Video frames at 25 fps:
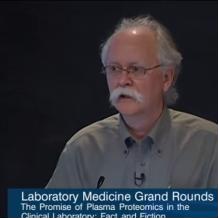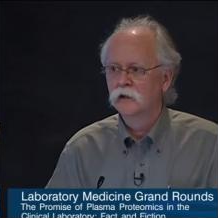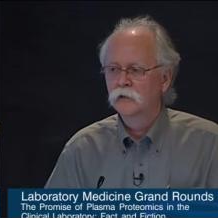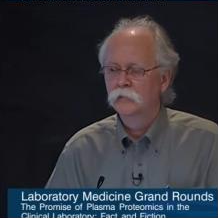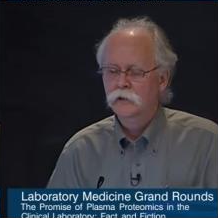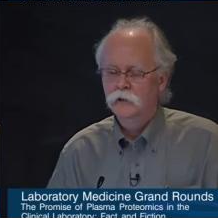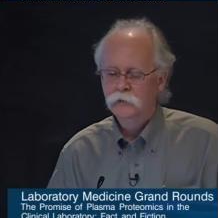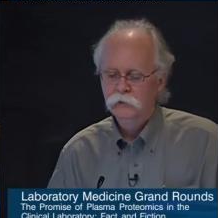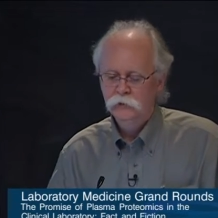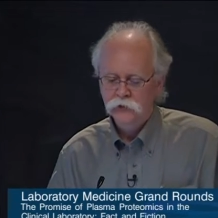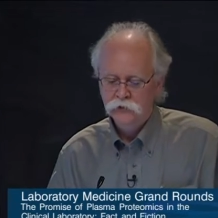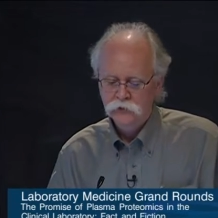
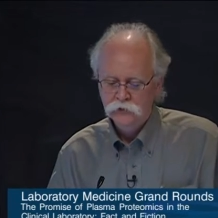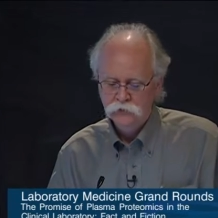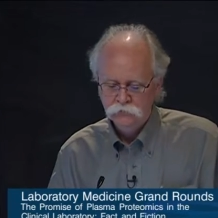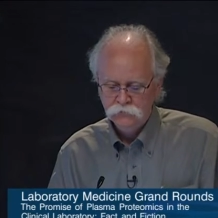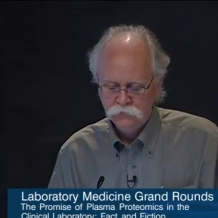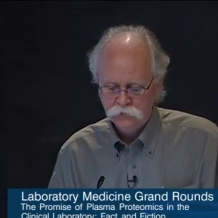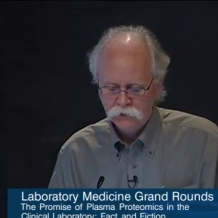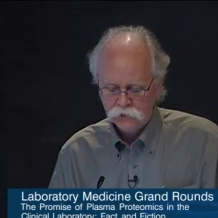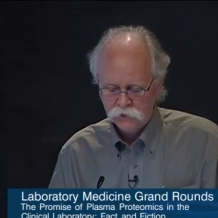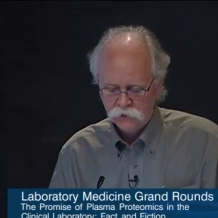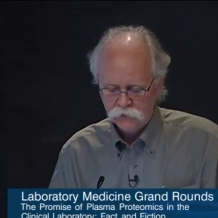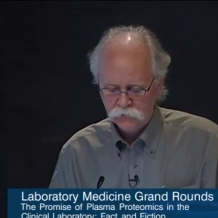people at
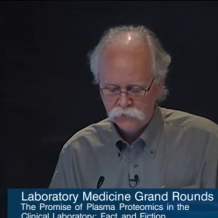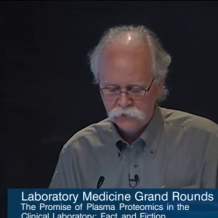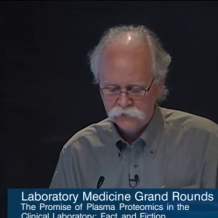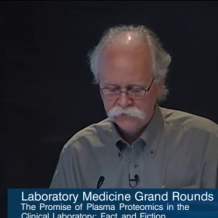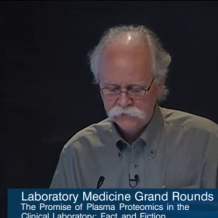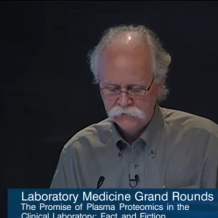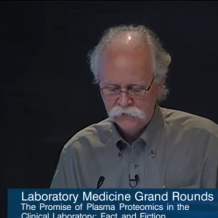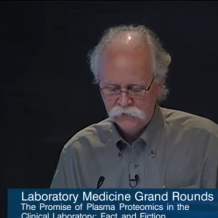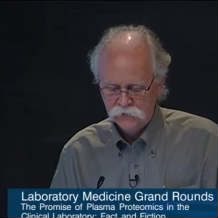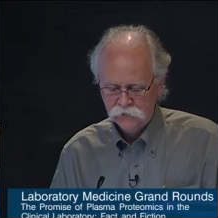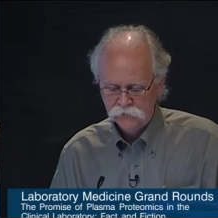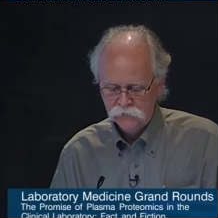UVic and
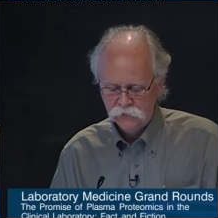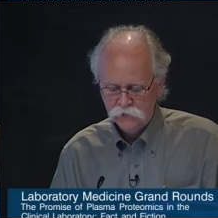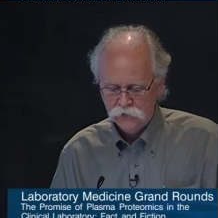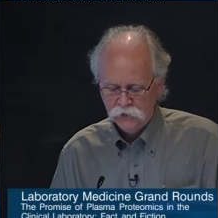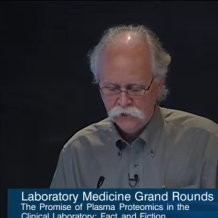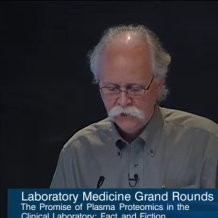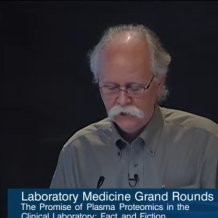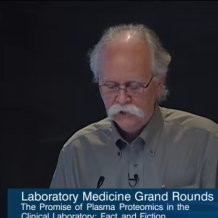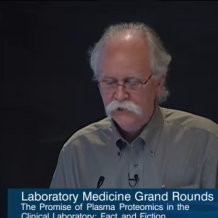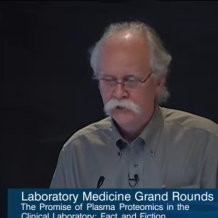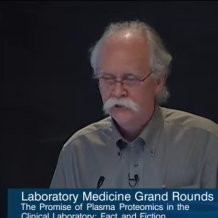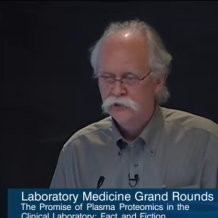myself,
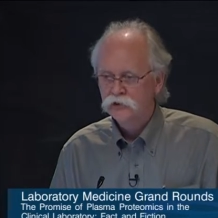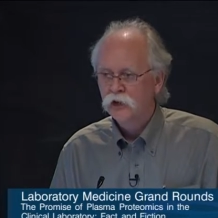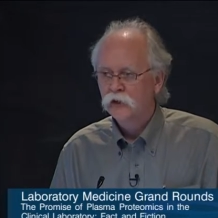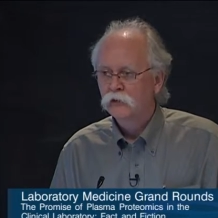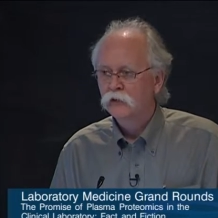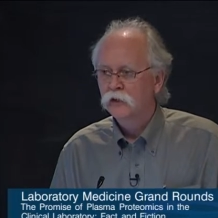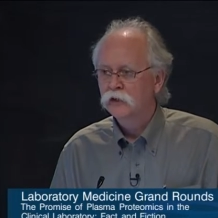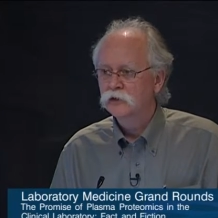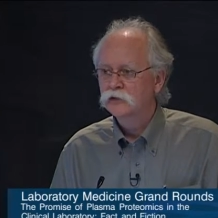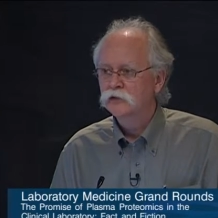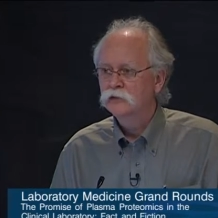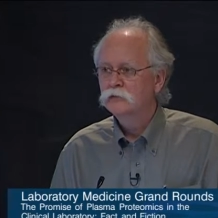to
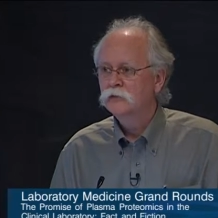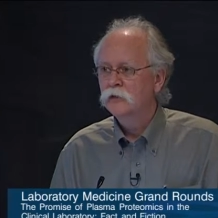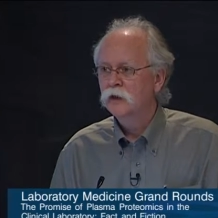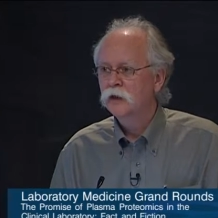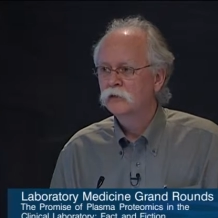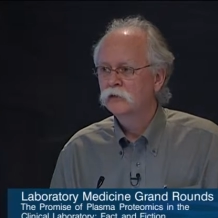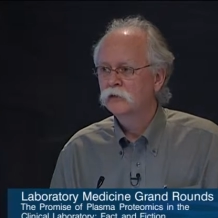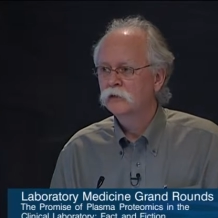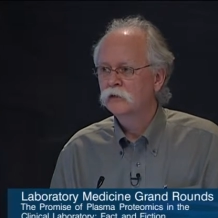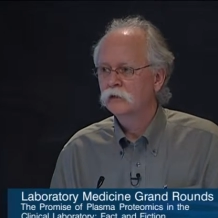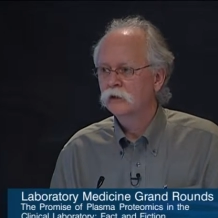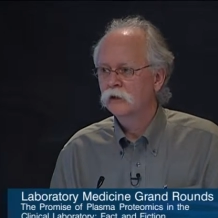generate
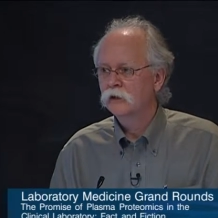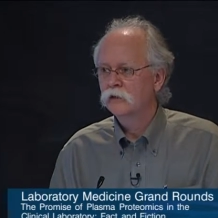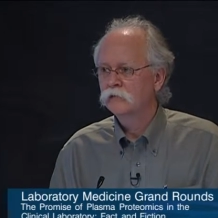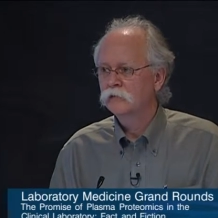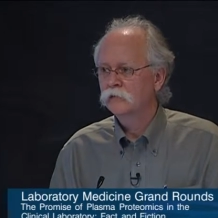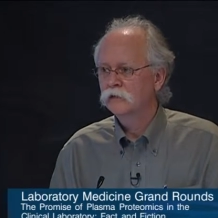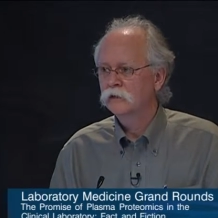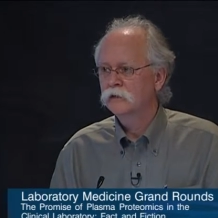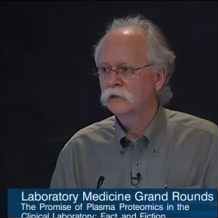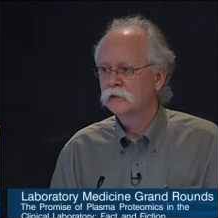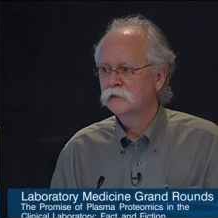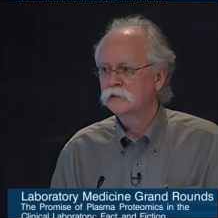200 of
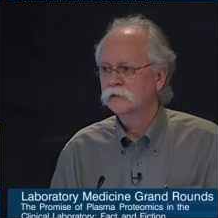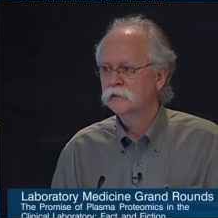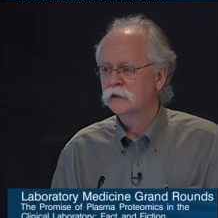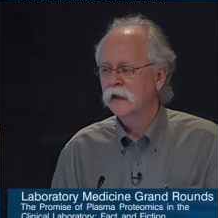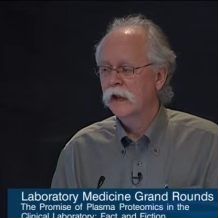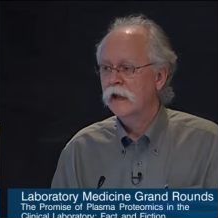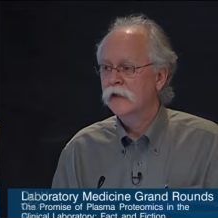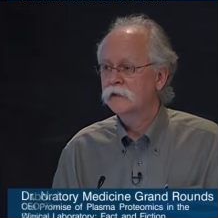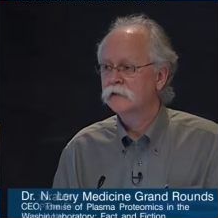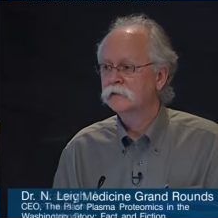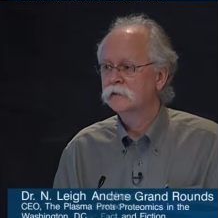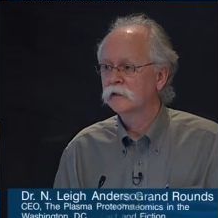these
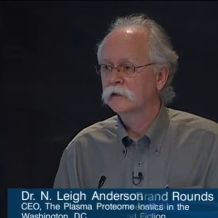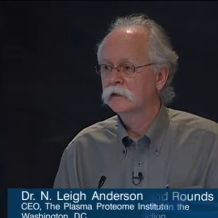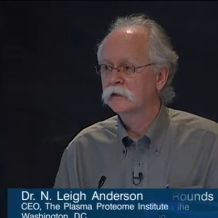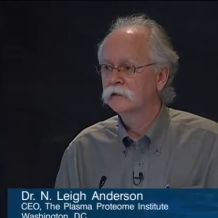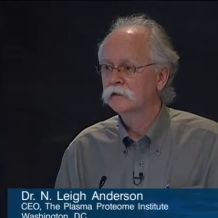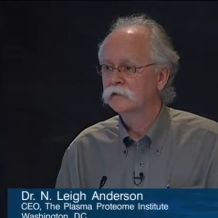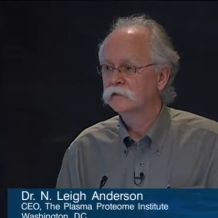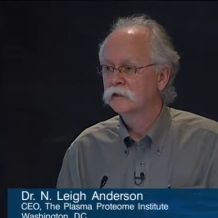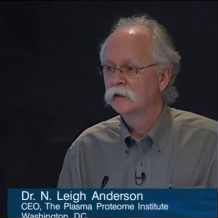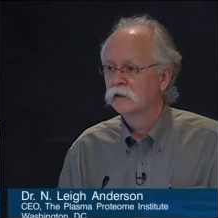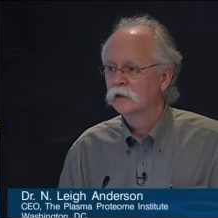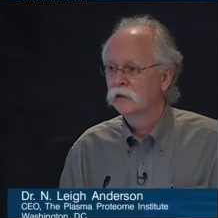
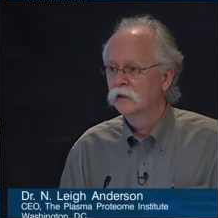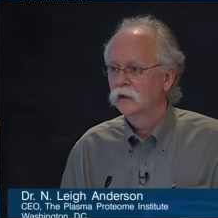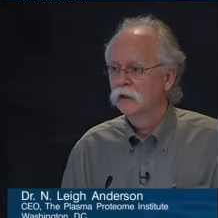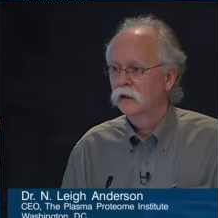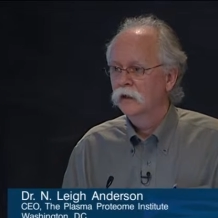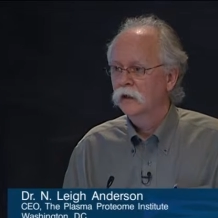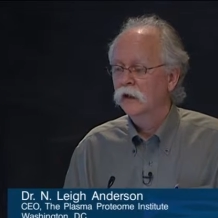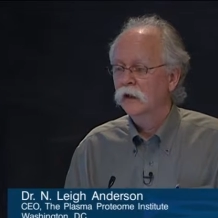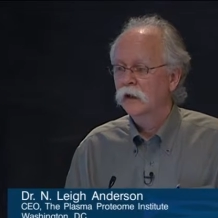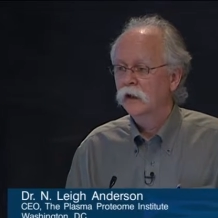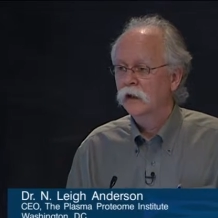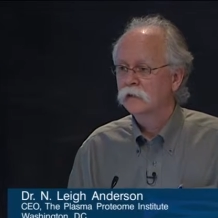assays
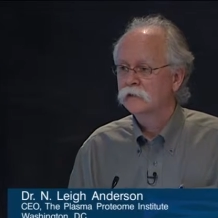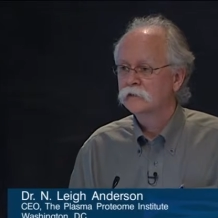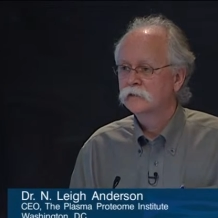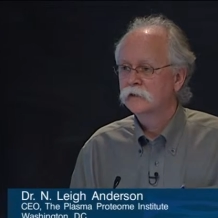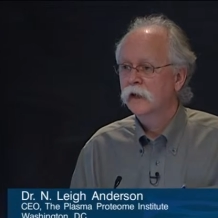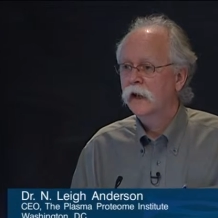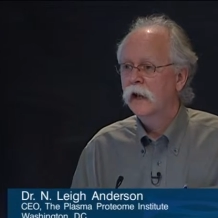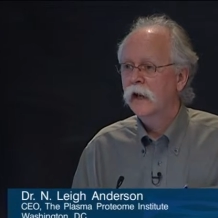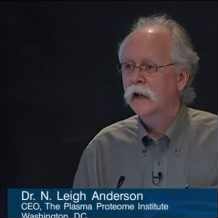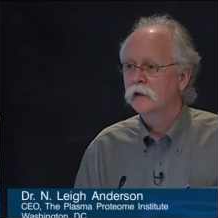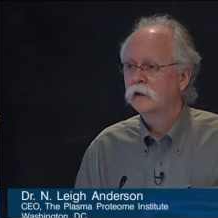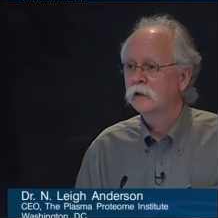against
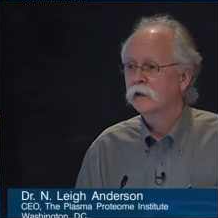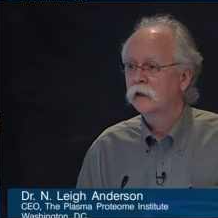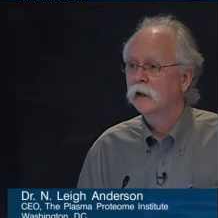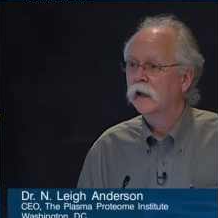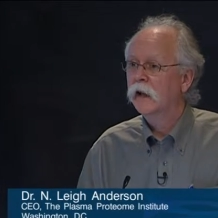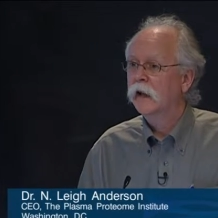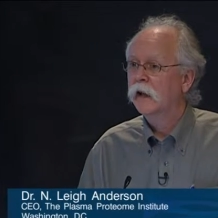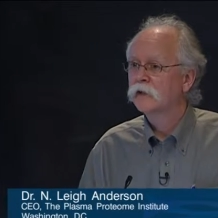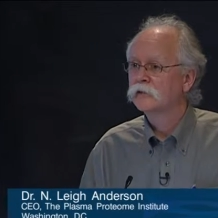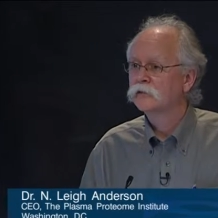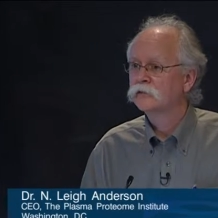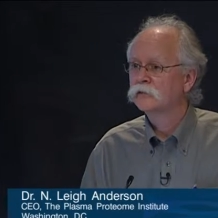candidate
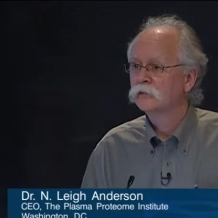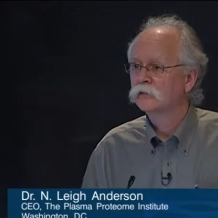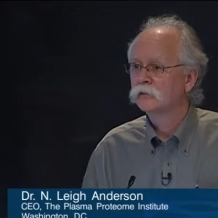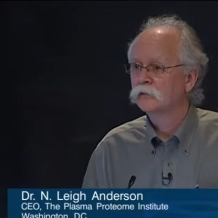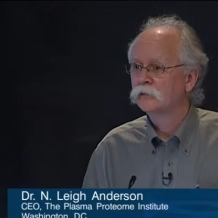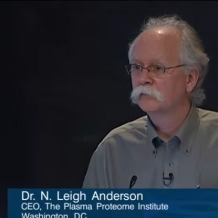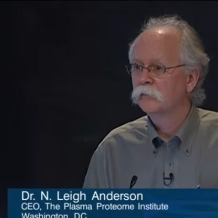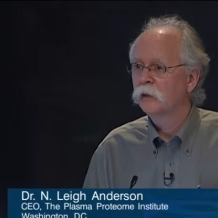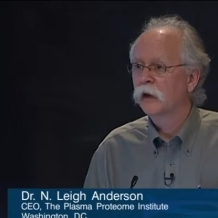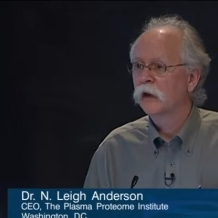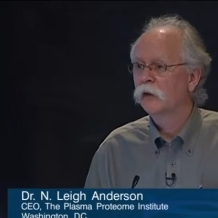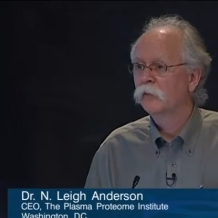cancer
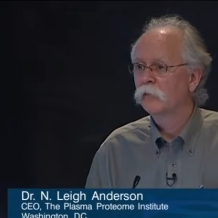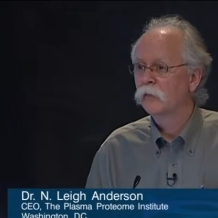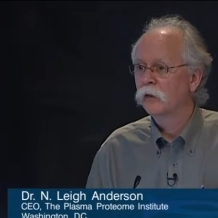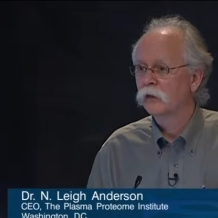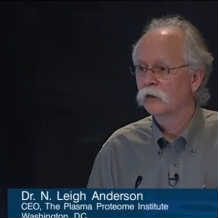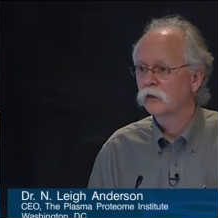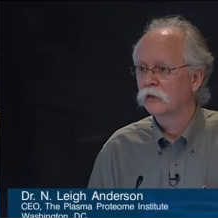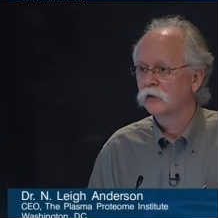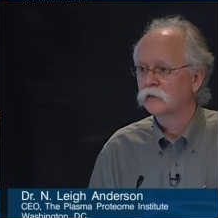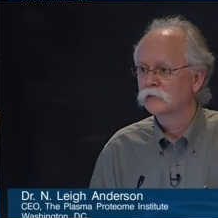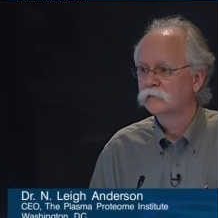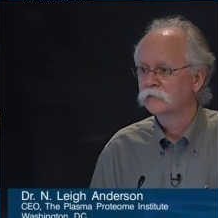
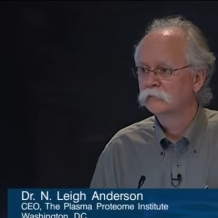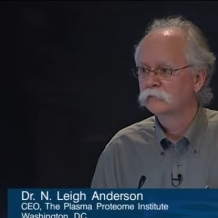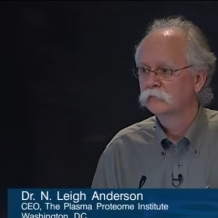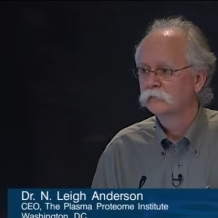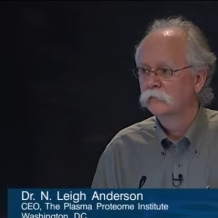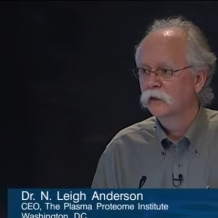biomarkers